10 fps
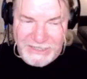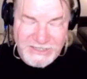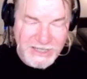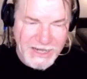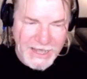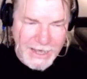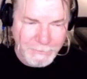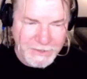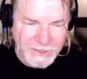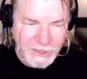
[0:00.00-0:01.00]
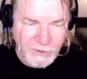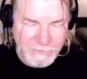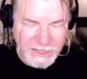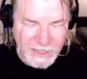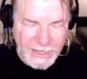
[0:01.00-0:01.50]
it's going to happen. You know, it
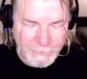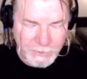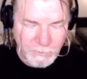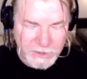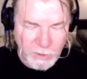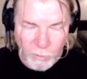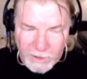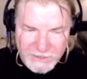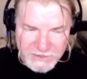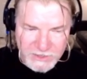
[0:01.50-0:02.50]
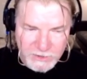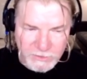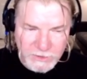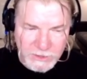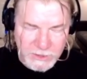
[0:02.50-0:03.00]
may not happen when you want it to,
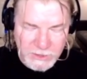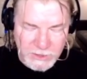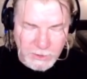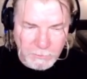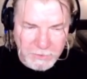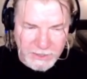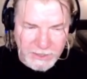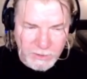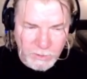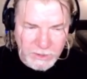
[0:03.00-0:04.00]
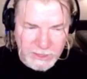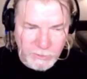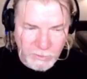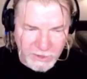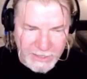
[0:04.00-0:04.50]
but
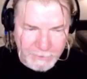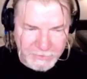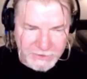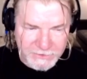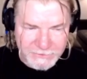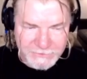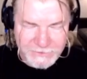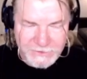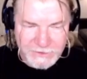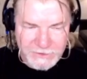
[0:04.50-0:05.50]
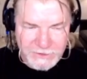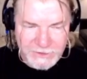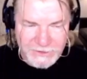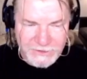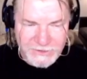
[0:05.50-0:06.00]
it will happen.
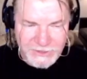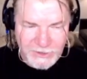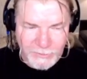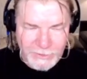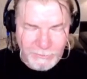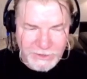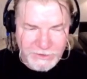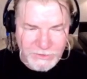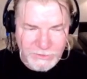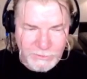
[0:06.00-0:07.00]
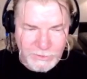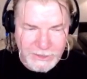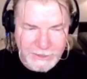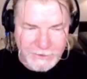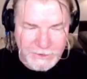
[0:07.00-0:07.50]
So we wanted to
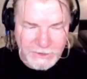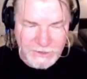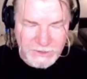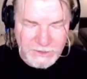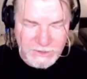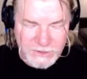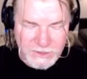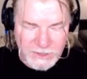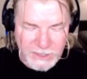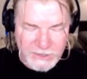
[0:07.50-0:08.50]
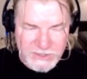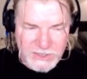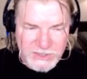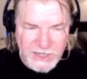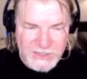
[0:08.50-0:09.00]
at least
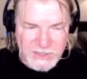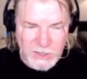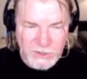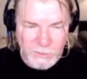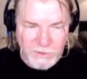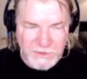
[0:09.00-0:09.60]
let you guys know that we're